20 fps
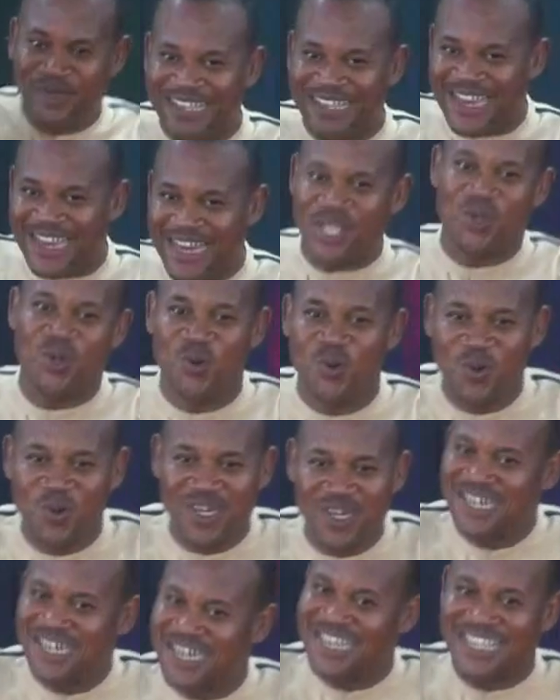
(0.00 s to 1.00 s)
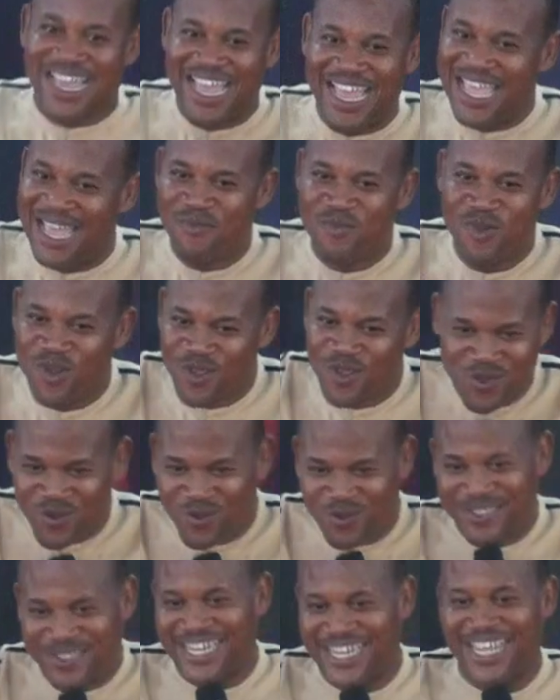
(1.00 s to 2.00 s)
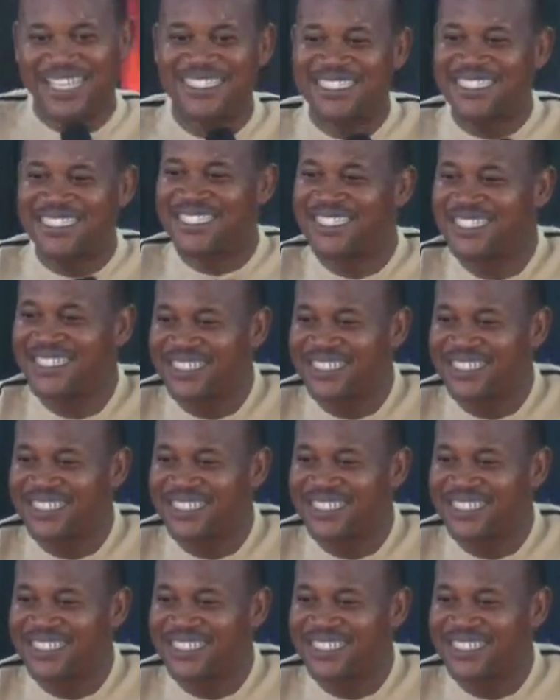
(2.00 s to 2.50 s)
tell you that I am not useless.